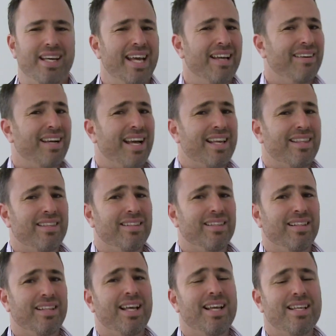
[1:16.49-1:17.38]
Now,
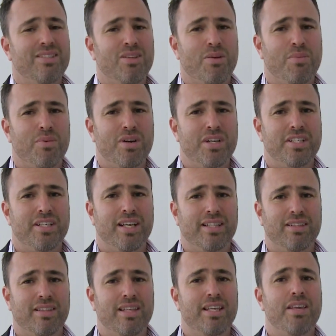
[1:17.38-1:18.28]
Nathan, the last time I
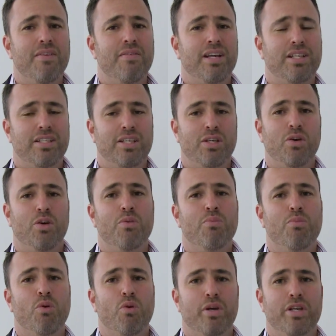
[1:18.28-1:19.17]
checked, I think you've actually got a
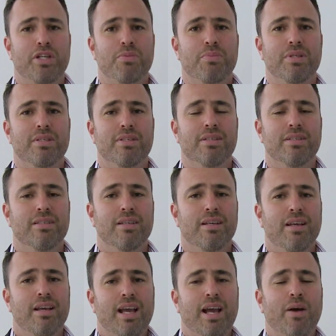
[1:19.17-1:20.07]
mortgage business,
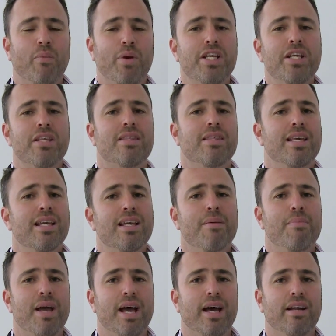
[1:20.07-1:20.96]
and when you think
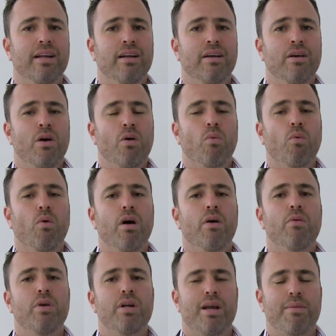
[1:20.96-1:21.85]
about it,
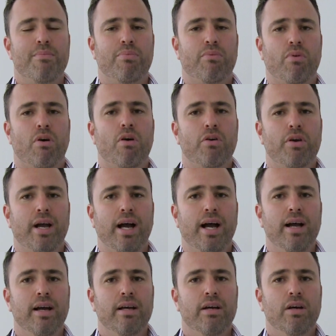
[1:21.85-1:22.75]
why would a
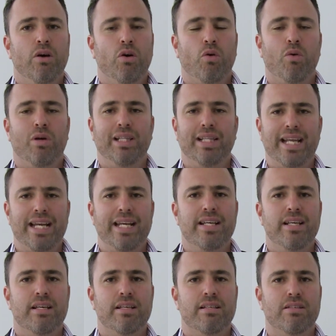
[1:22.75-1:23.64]
broker or a
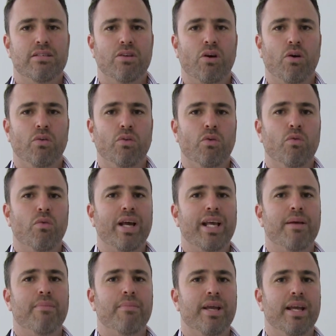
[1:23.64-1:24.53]
lending consultant
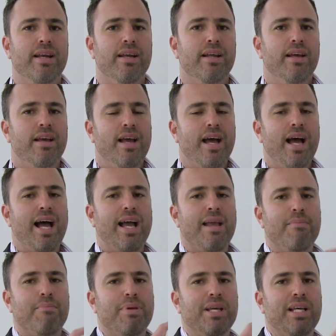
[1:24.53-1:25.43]
recommend
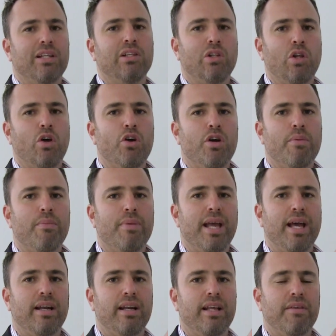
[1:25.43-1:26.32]
a bigger loan
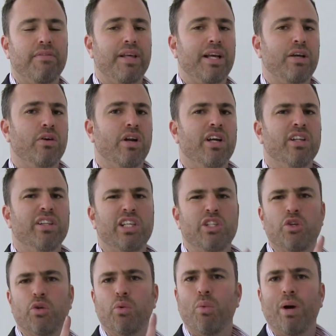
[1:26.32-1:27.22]
amount if they could
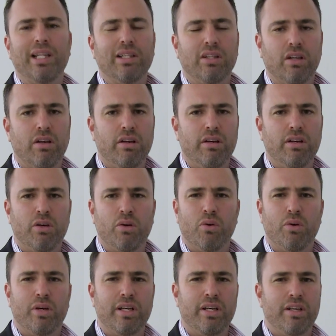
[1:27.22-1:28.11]
only do one loan,
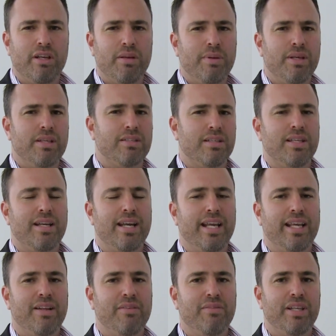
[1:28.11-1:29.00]
according to you, because it's a
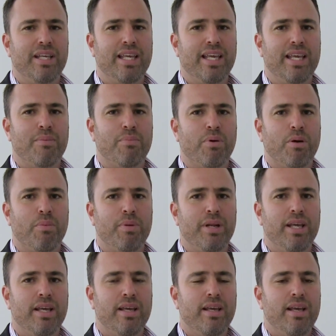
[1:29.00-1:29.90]
negatively geared
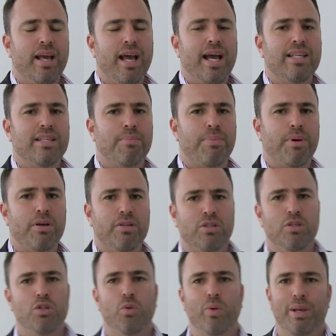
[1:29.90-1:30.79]
property, as
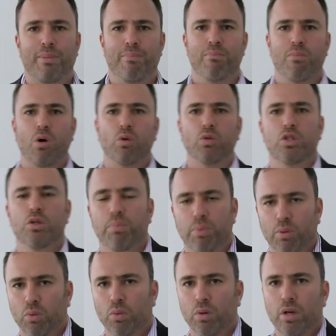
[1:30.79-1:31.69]
opposed to doing
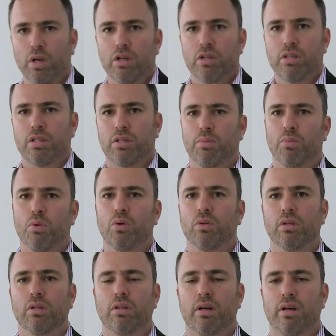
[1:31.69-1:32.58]
multiple
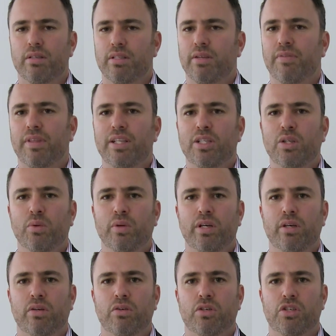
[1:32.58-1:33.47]
smaller loans? If they're
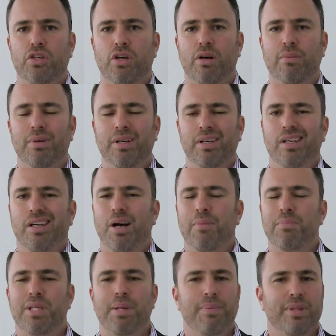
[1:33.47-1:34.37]
doing a good job,
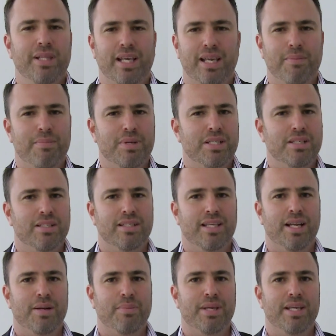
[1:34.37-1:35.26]
I'm tipping the commission's
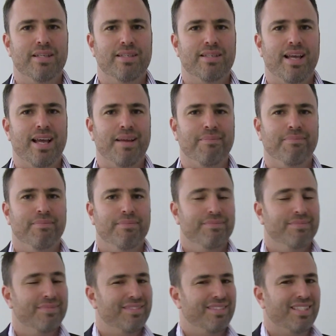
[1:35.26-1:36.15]
going to be the same.
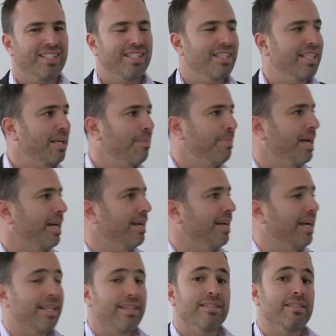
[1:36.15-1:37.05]
Just think about
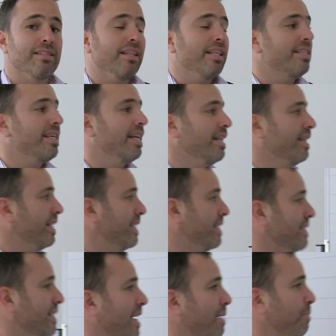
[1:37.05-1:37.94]
it, Nathan. So let's get into the
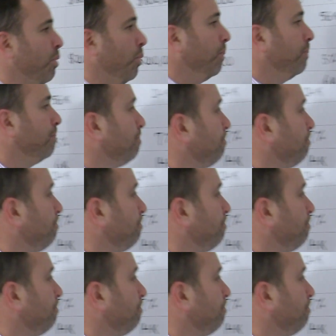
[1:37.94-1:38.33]
example.